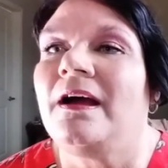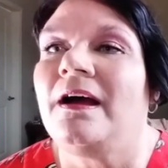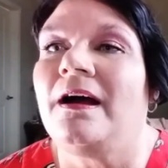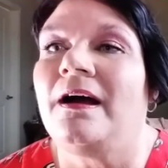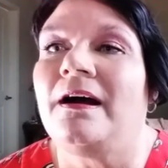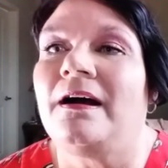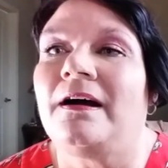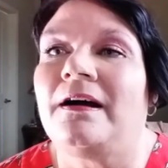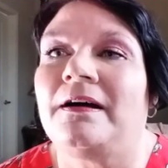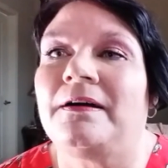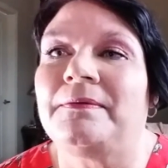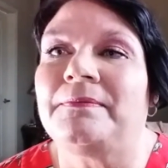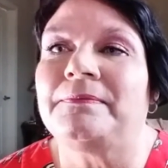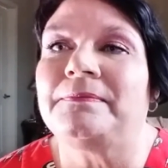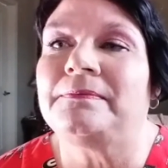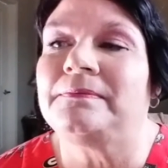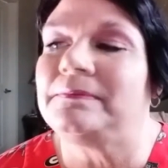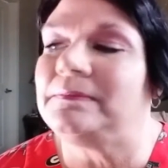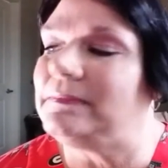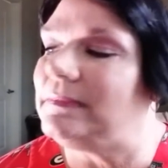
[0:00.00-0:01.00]

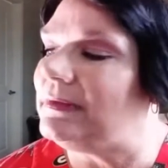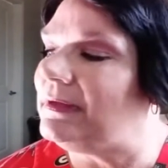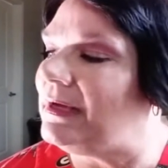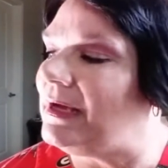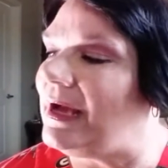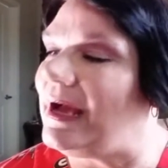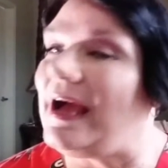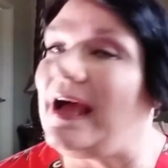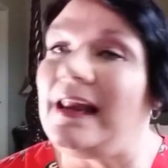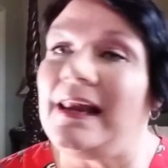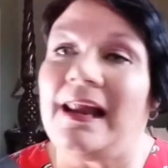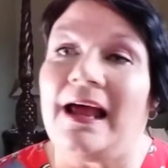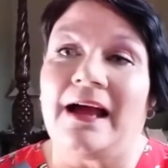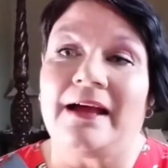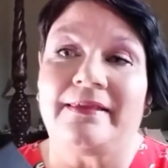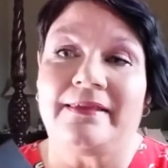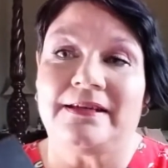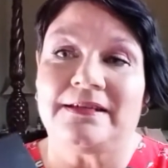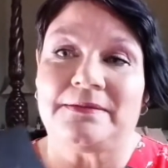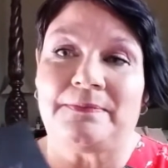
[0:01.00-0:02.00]
Um, I
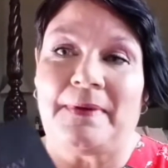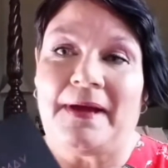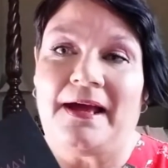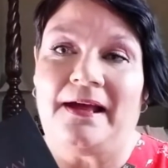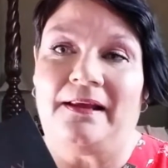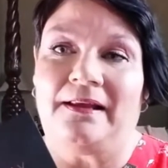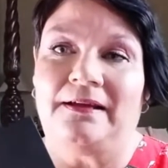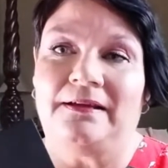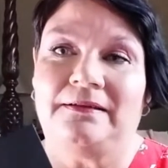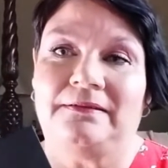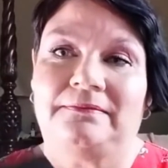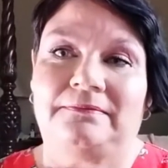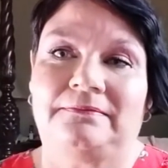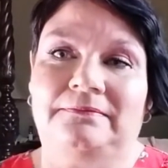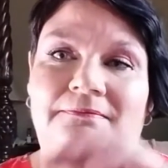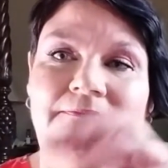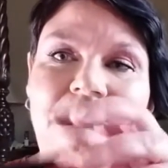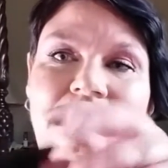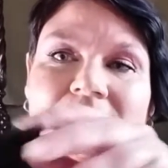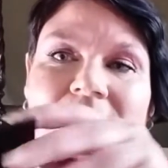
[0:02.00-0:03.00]
like this palette.
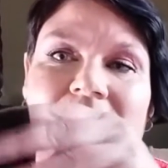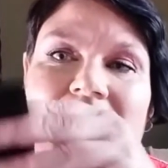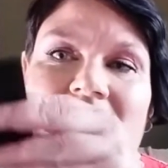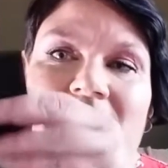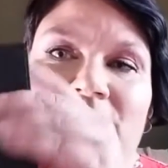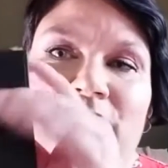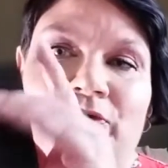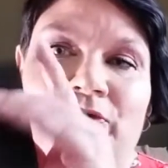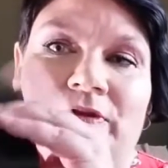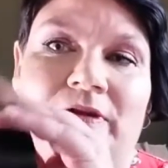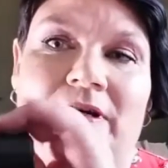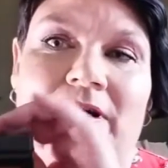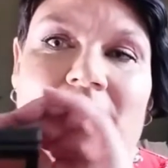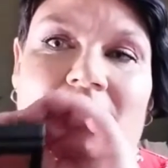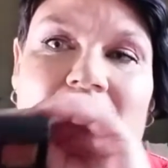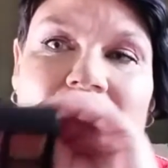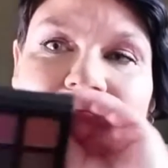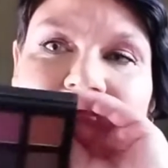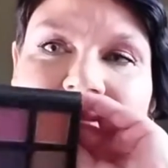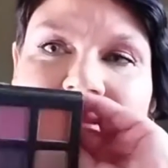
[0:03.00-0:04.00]
These are the
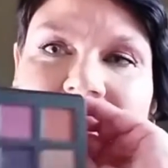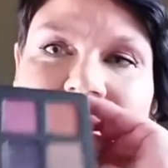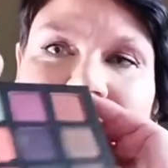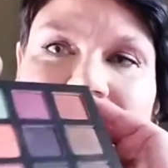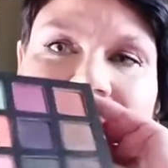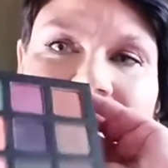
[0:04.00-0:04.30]
colors.